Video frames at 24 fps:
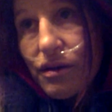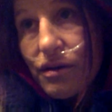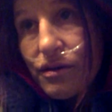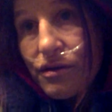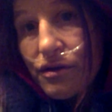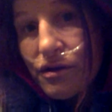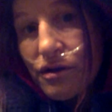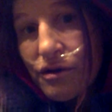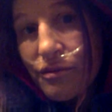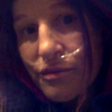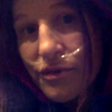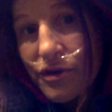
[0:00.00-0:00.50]

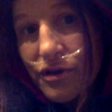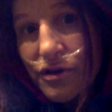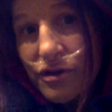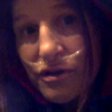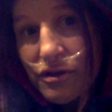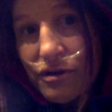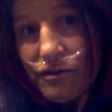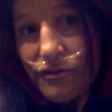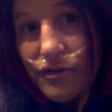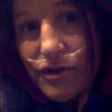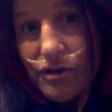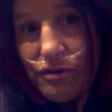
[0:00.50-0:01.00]
There are a
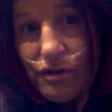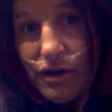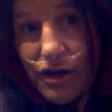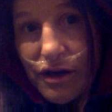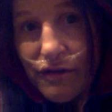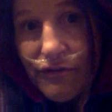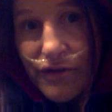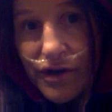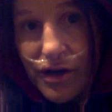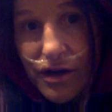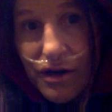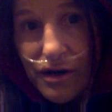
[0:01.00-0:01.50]
million of you I
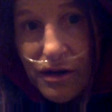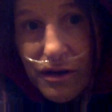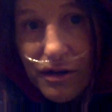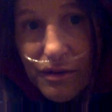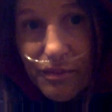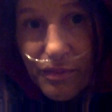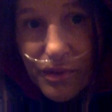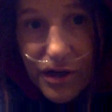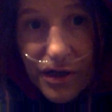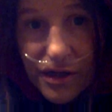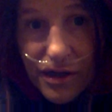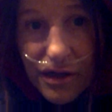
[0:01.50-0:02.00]
haven't caught
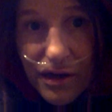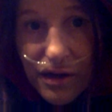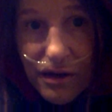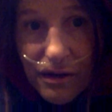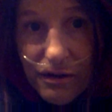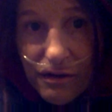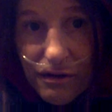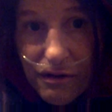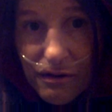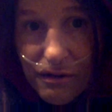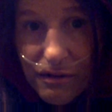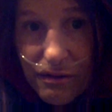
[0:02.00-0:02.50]
up on
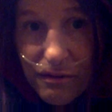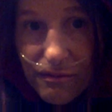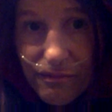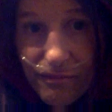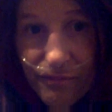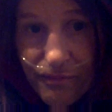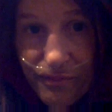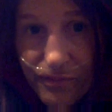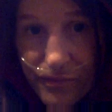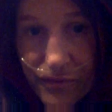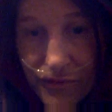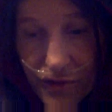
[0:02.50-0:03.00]
yet, and
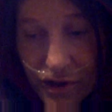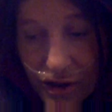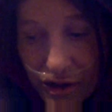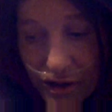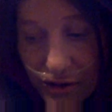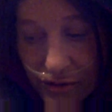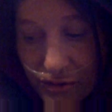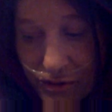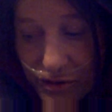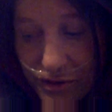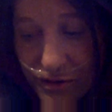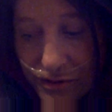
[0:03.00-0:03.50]

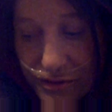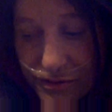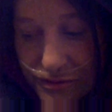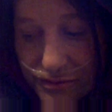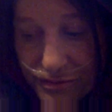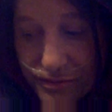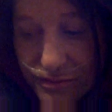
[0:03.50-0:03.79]
I will